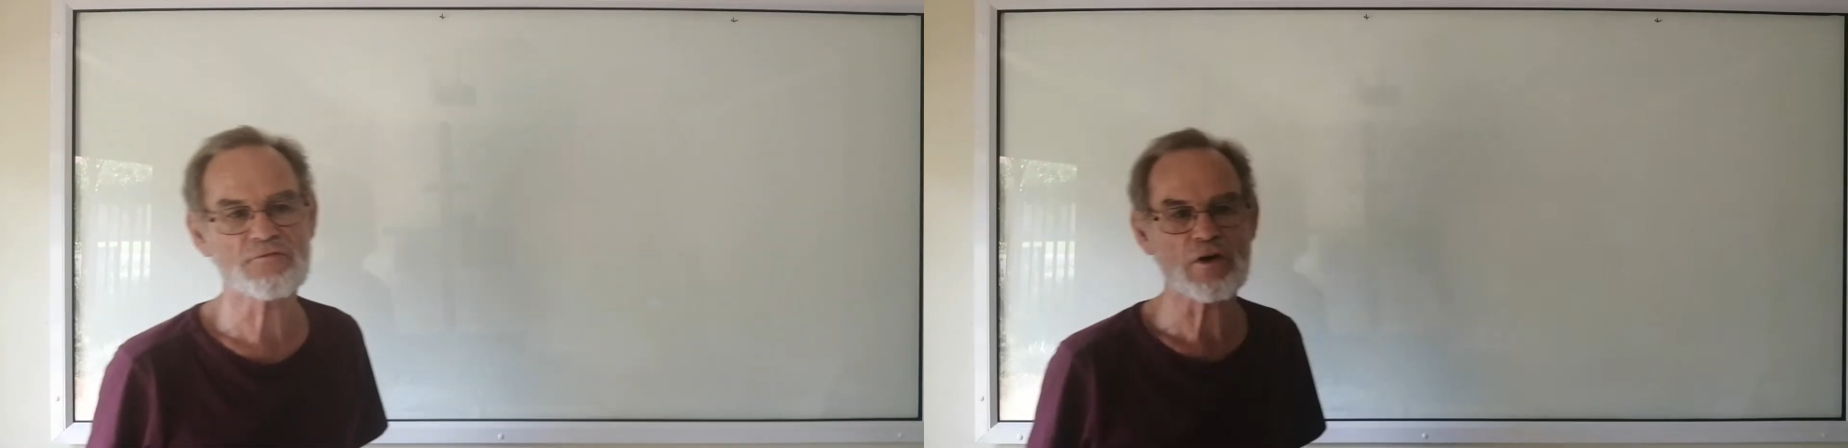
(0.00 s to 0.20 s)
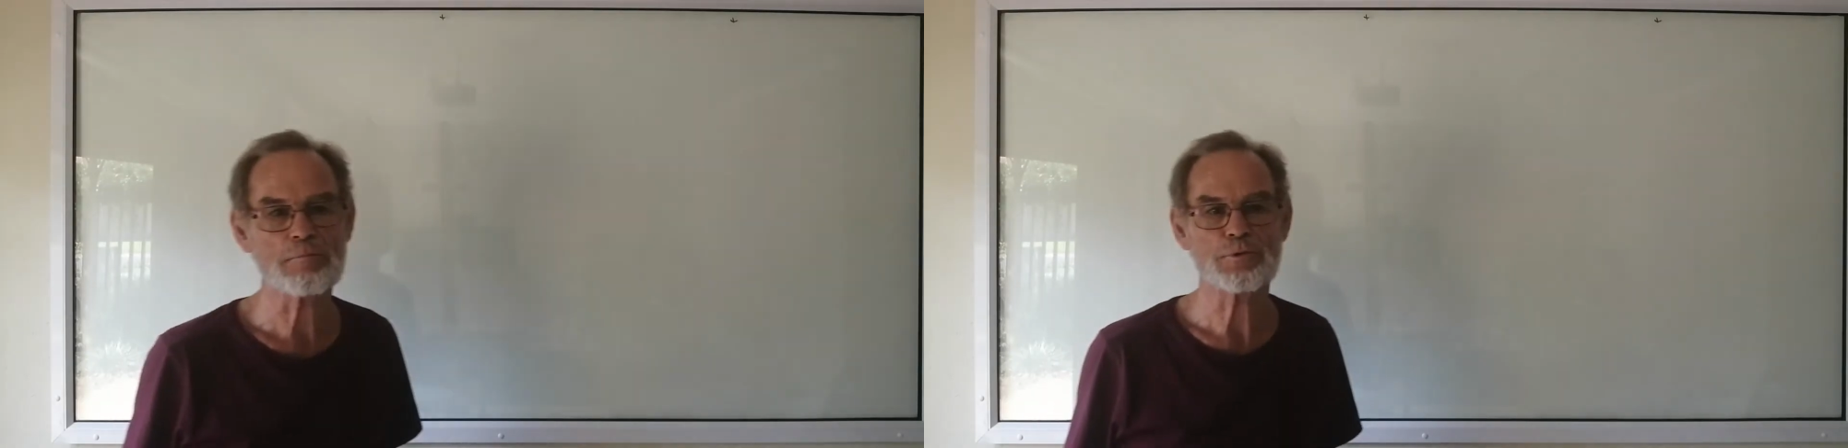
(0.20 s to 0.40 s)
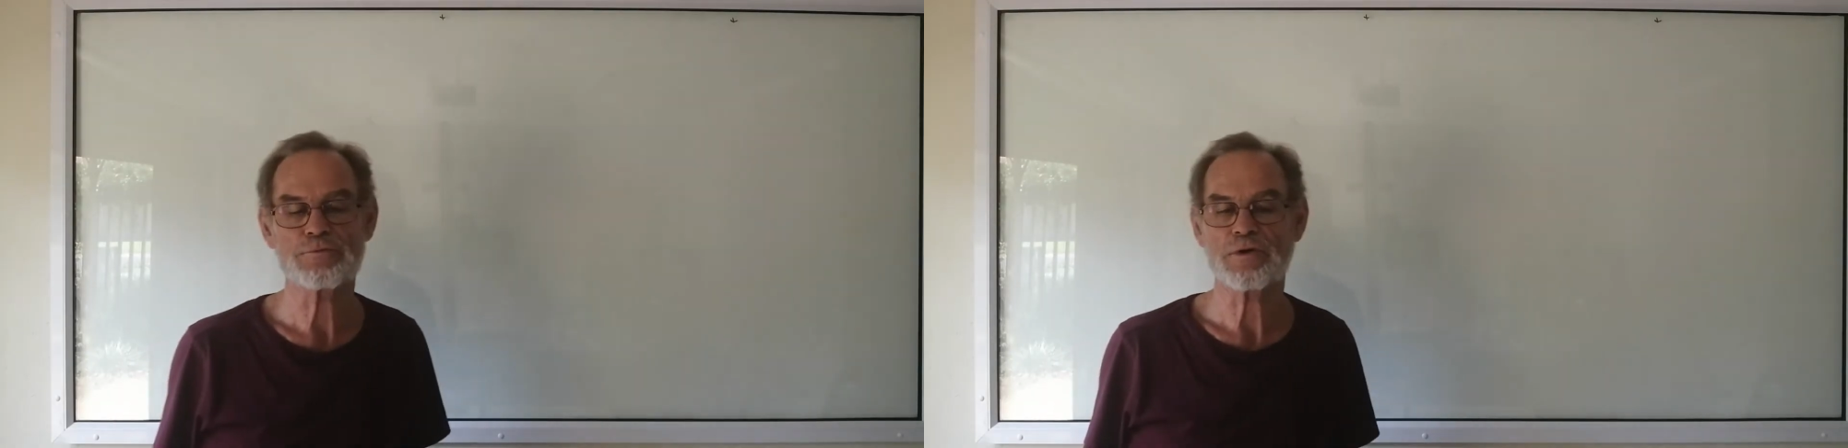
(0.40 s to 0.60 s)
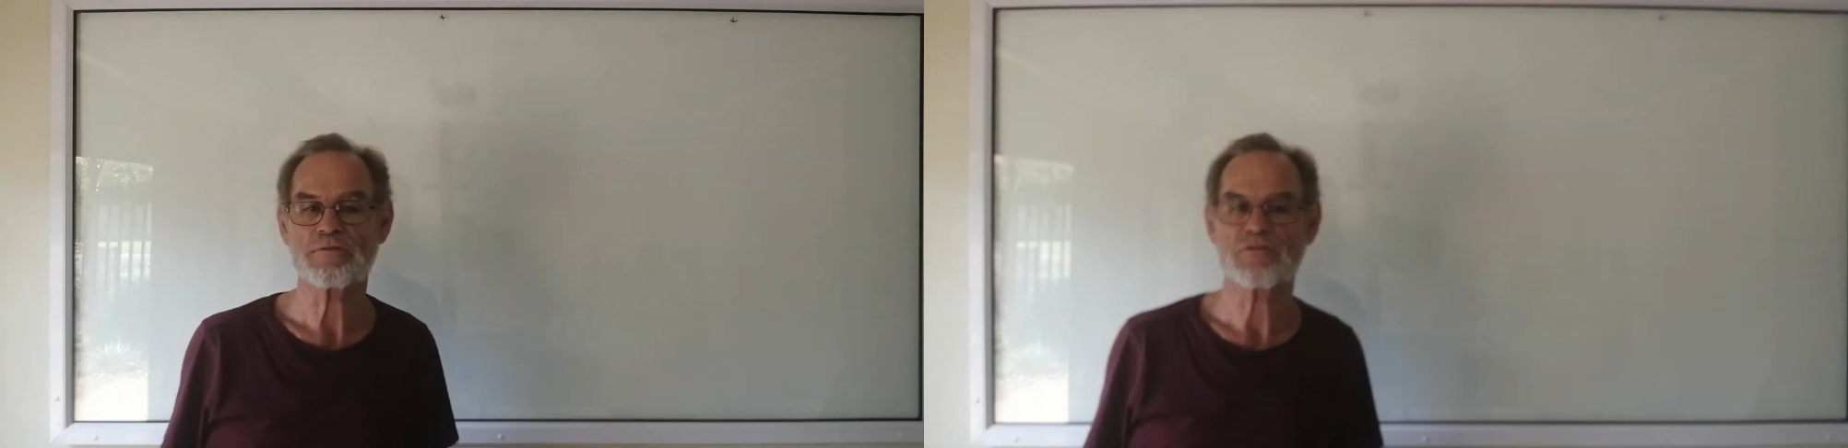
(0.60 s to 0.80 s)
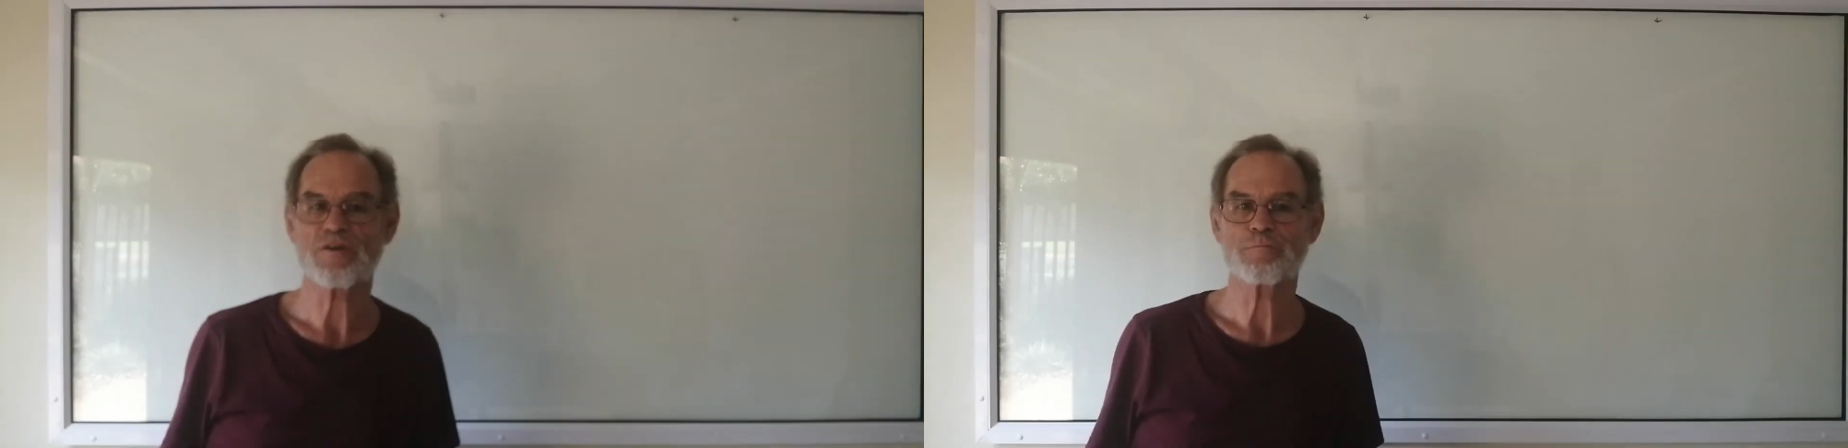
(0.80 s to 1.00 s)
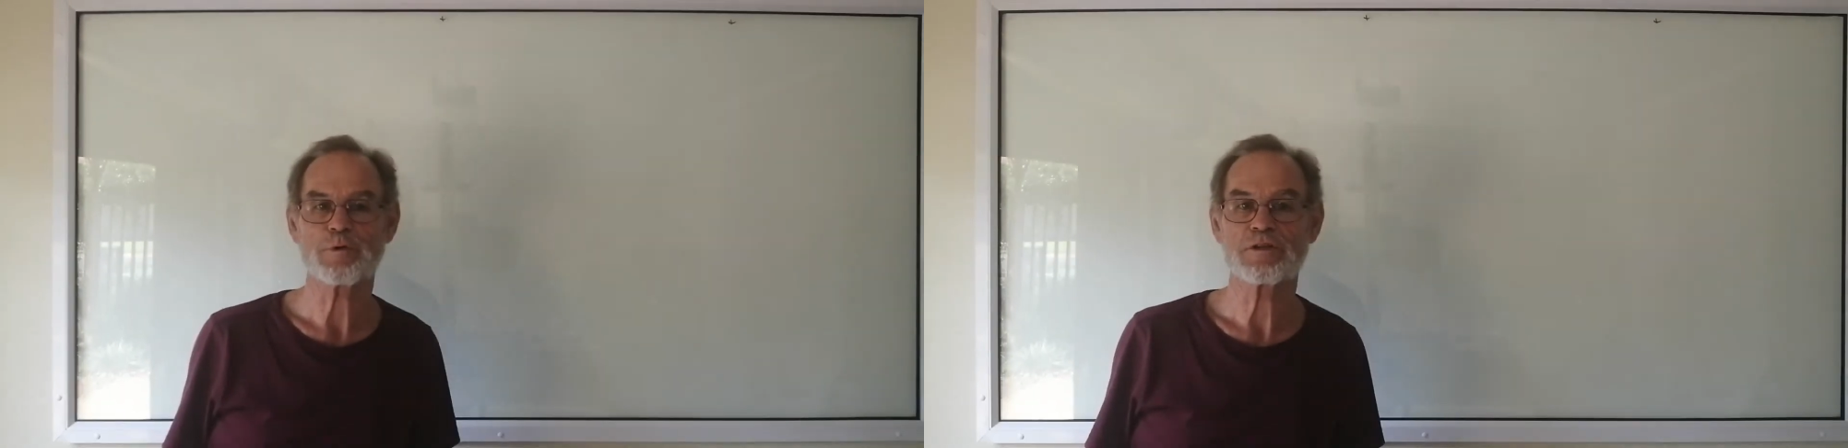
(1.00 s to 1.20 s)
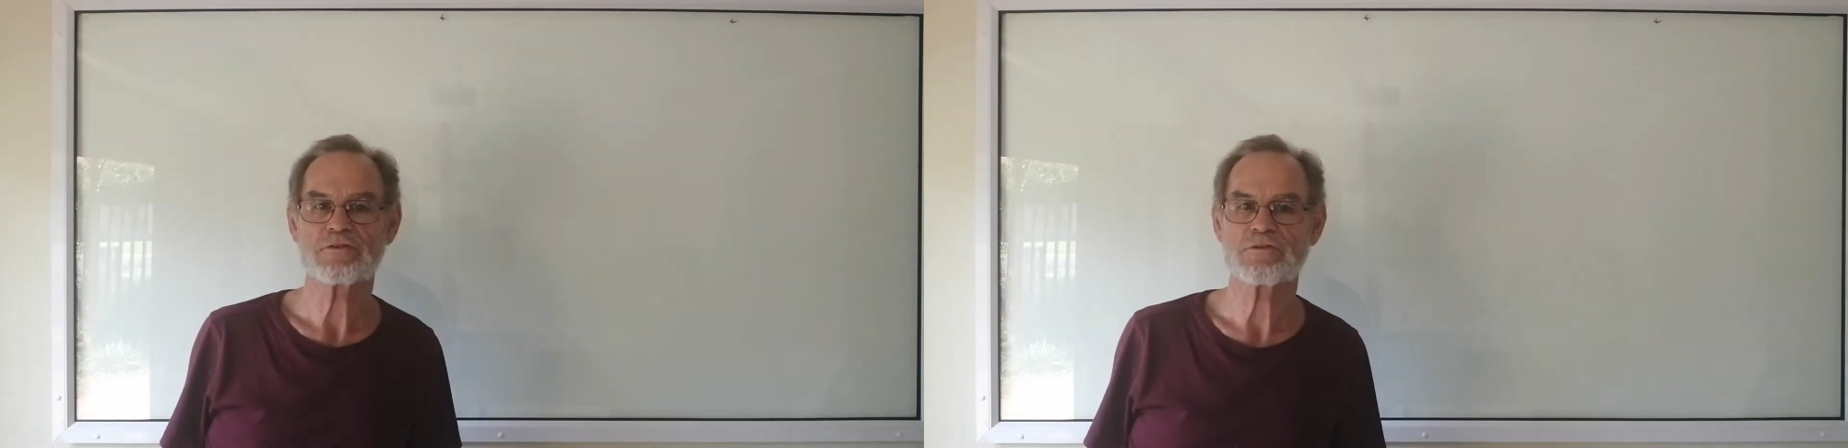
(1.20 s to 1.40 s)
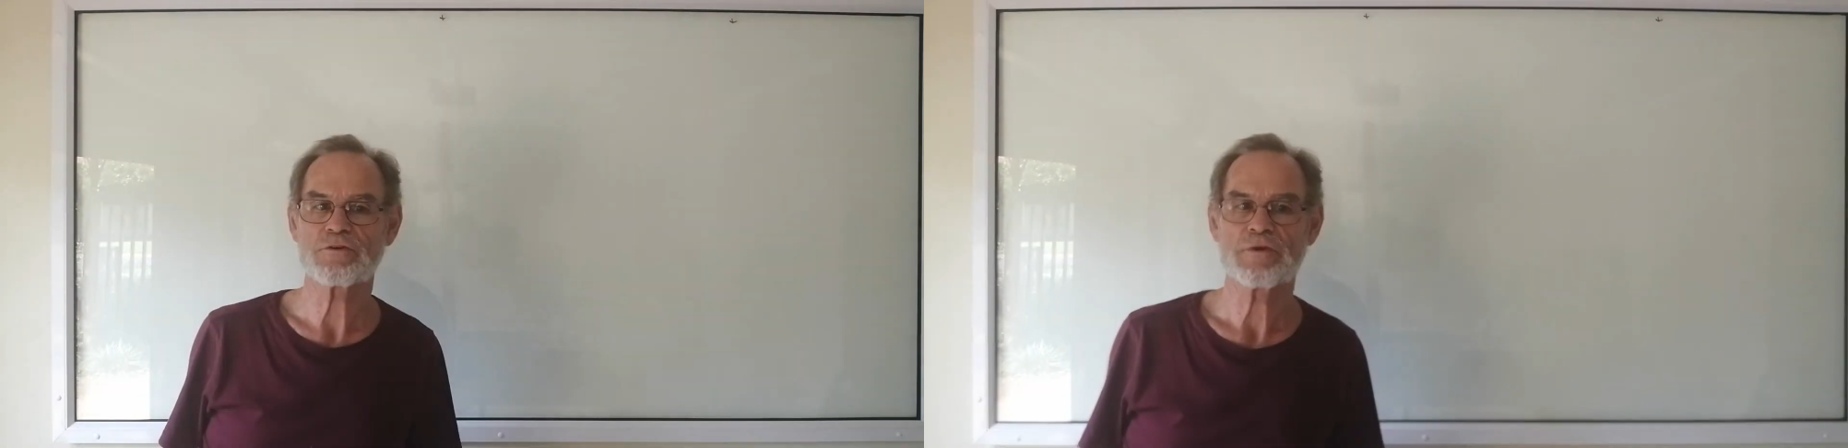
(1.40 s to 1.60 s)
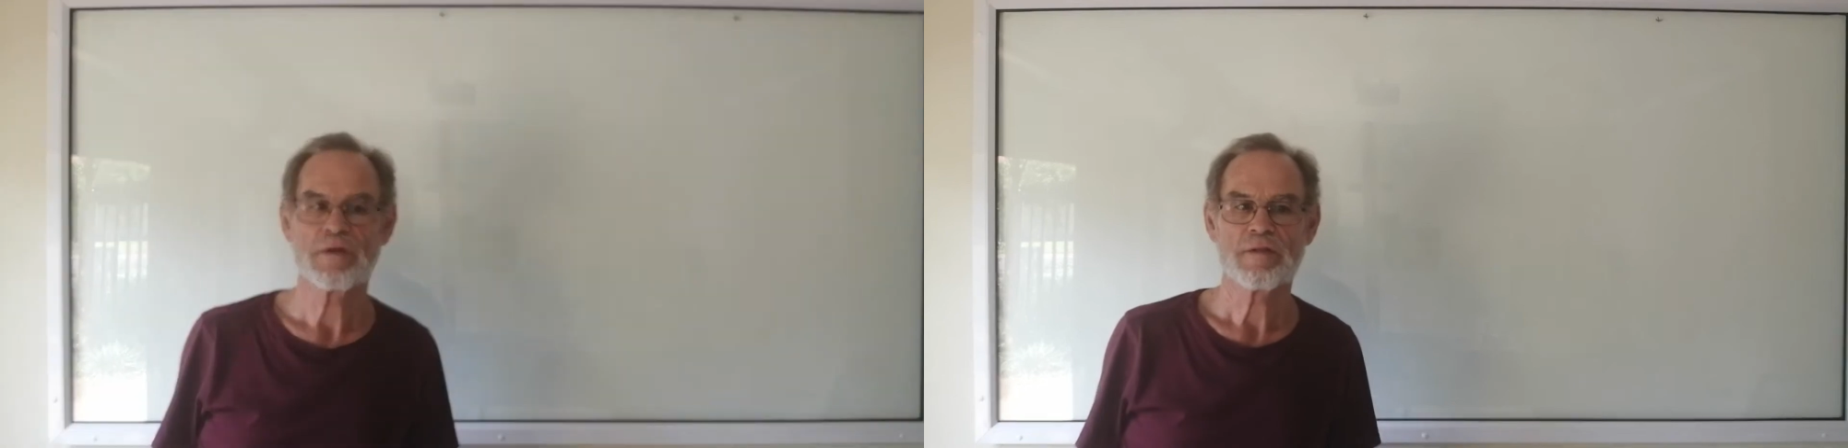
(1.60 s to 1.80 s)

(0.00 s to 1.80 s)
5.1, 5.2.